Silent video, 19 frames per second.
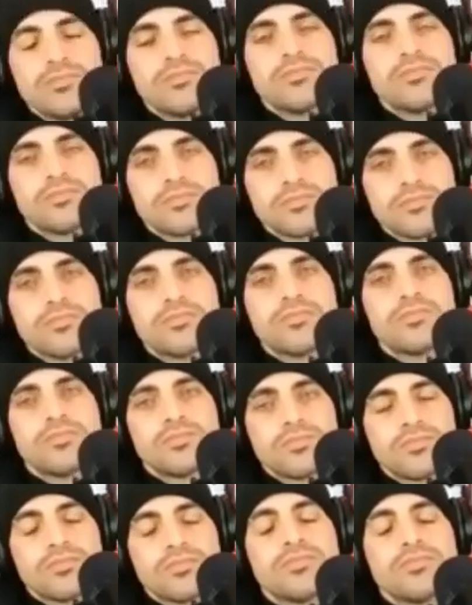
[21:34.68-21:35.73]
You can't
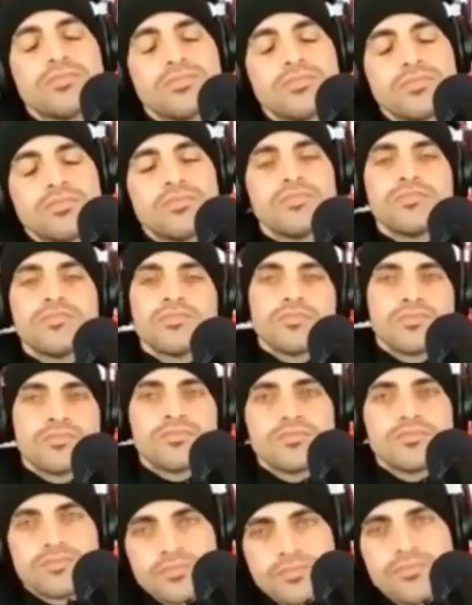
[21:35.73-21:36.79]
say it's different.
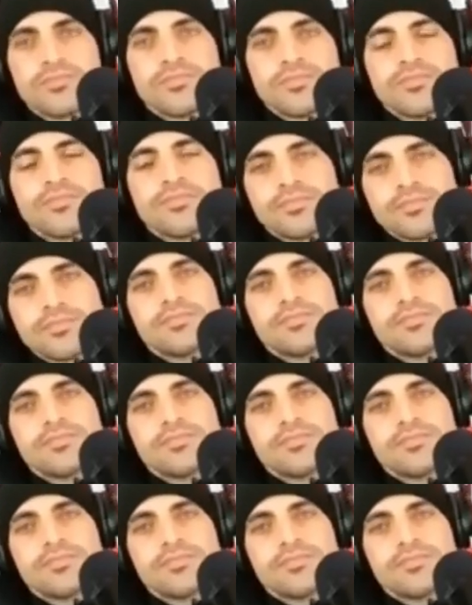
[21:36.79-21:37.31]
You're entitled to